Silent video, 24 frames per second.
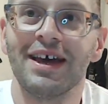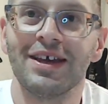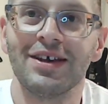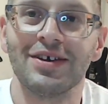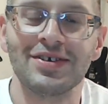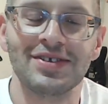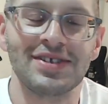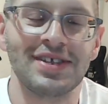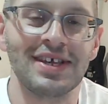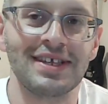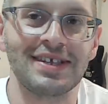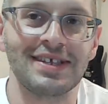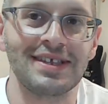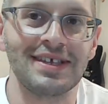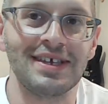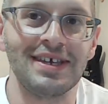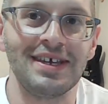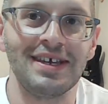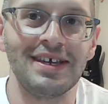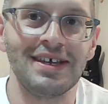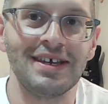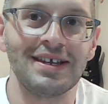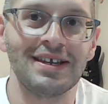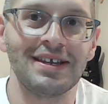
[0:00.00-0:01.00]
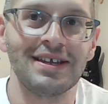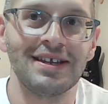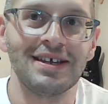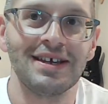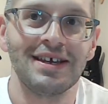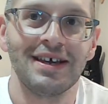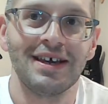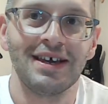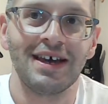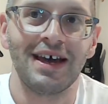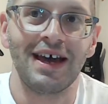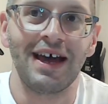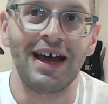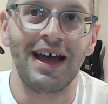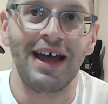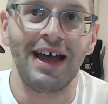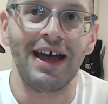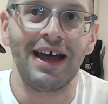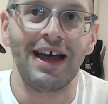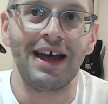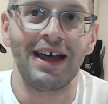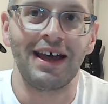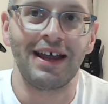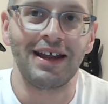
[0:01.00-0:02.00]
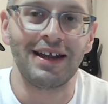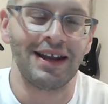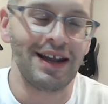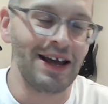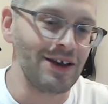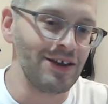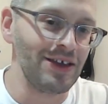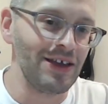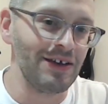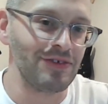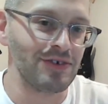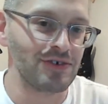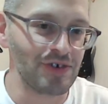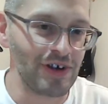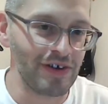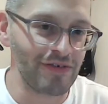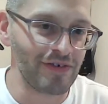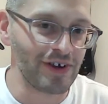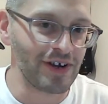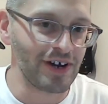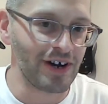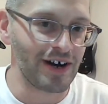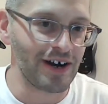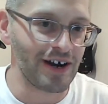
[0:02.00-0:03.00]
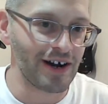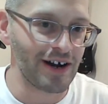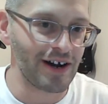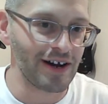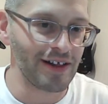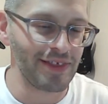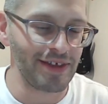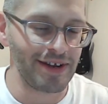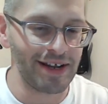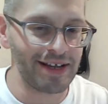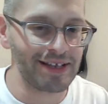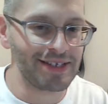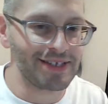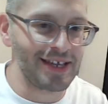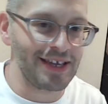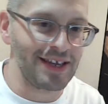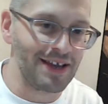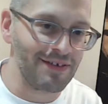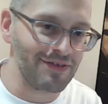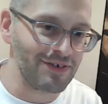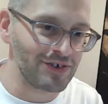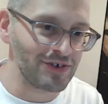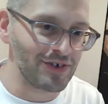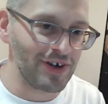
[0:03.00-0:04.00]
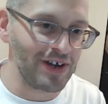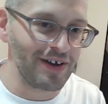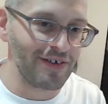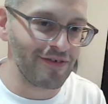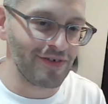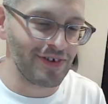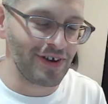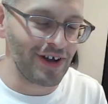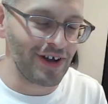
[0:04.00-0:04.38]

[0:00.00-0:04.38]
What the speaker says: 16 and now you have to drive a car. The next day you have to drive an